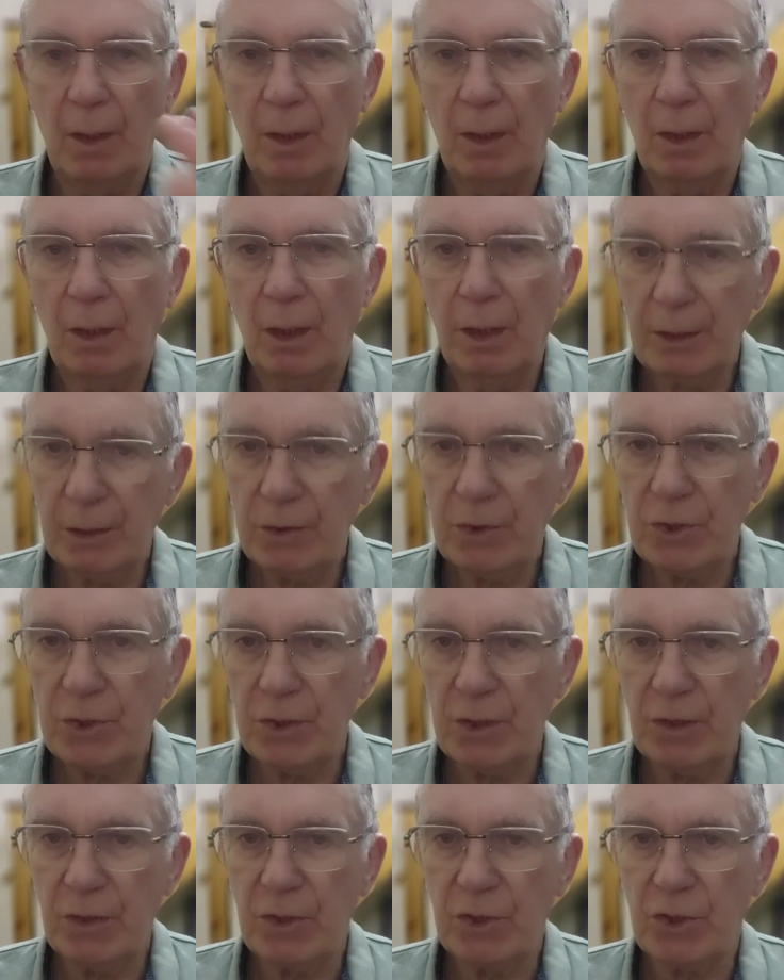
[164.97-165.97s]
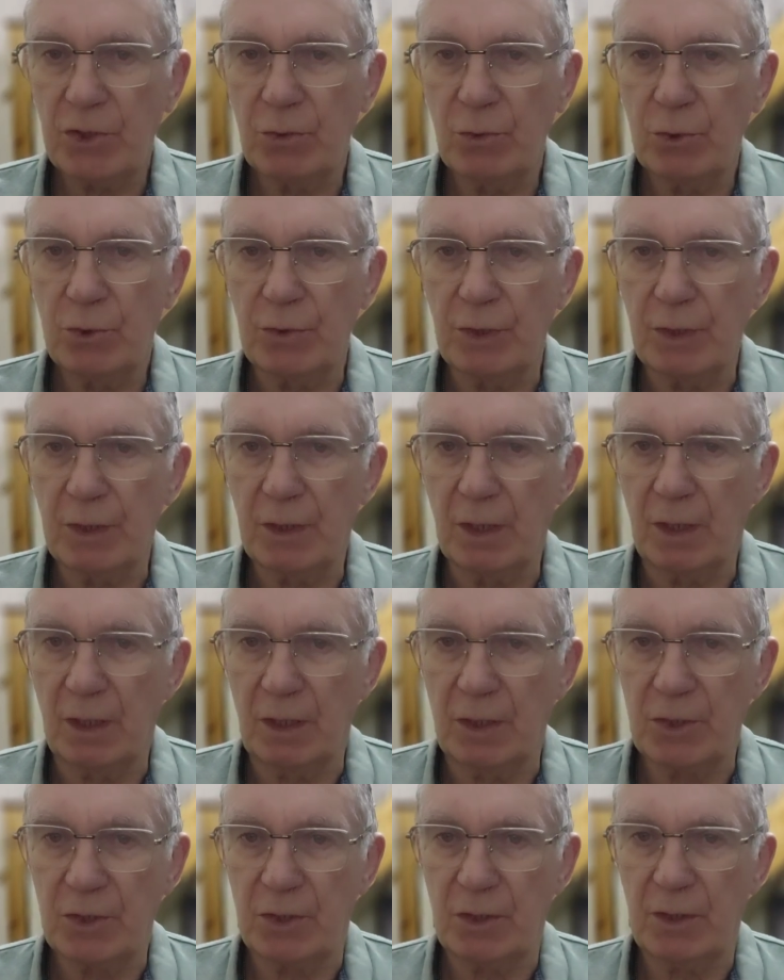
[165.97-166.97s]
I can see the slaughter in
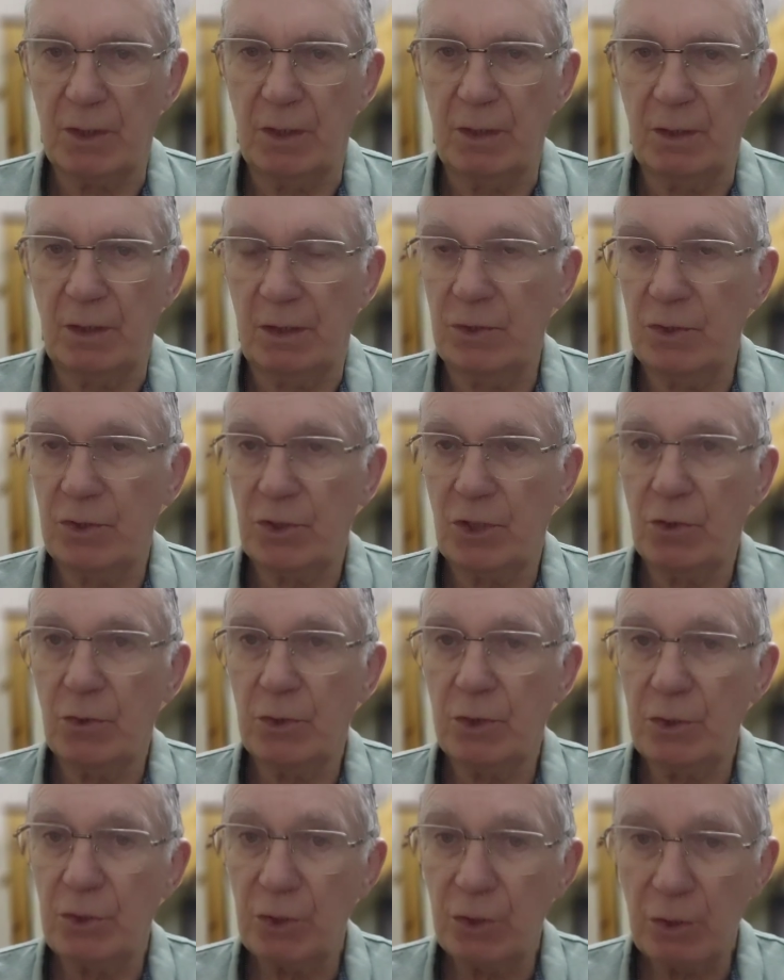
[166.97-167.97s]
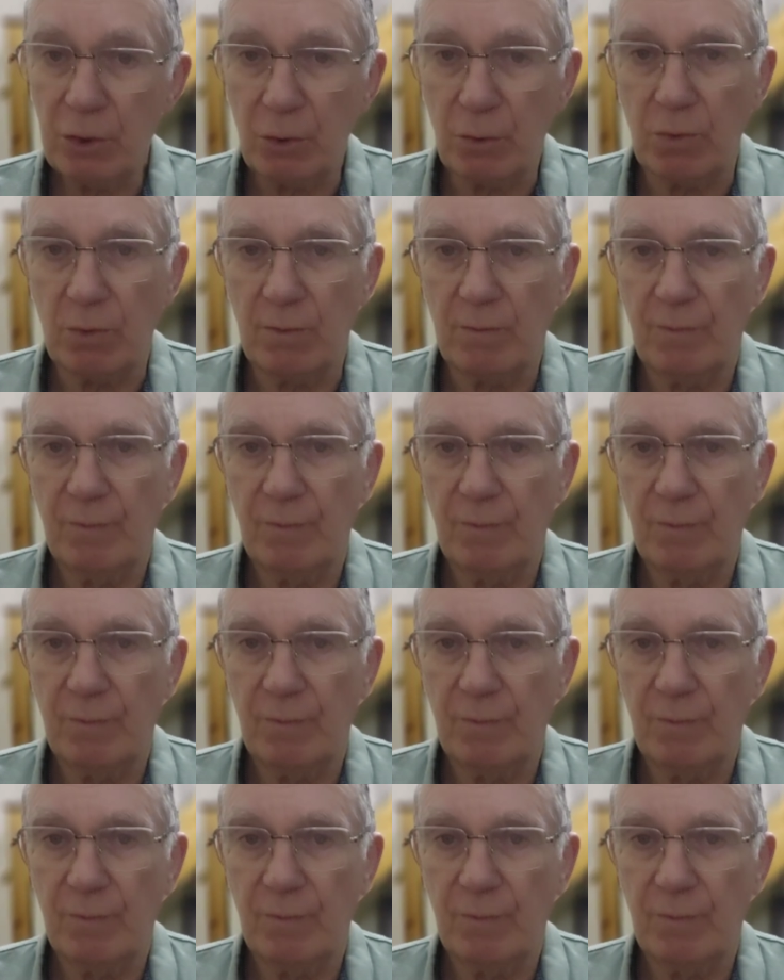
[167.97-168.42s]
Gaza, and so can you,